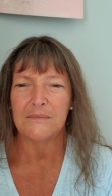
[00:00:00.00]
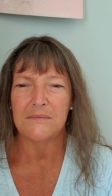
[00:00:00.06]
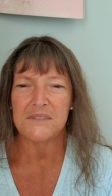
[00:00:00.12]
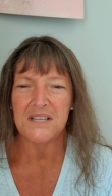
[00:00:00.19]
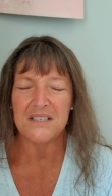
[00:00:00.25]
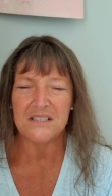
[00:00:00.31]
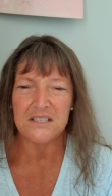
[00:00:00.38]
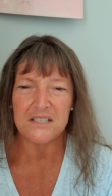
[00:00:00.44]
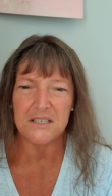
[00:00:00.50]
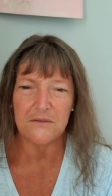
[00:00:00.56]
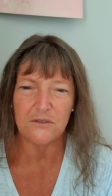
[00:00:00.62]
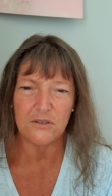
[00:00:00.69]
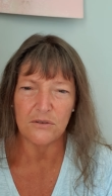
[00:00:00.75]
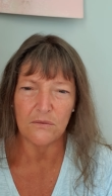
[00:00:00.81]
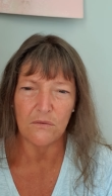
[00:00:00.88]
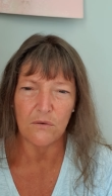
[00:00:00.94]
sensitive
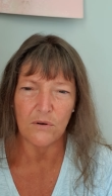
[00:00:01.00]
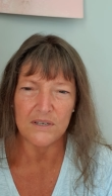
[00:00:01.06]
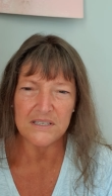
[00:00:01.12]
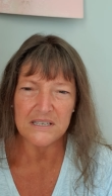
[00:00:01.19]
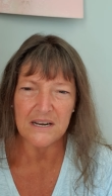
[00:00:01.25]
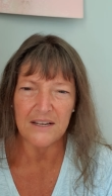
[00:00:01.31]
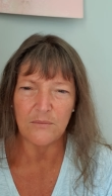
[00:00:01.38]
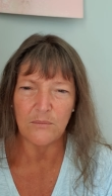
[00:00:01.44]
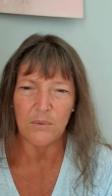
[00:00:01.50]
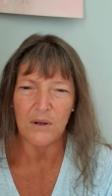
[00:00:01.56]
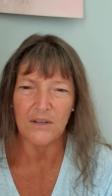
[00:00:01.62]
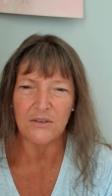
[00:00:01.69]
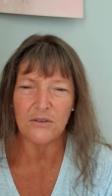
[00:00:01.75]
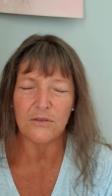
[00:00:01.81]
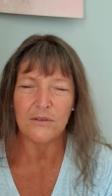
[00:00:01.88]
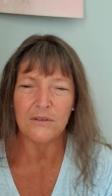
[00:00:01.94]
to your voice, led by
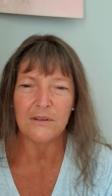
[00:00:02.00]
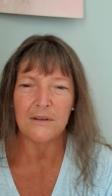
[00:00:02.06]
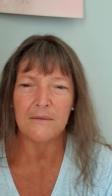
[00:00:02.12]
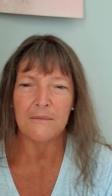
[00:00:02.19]
you,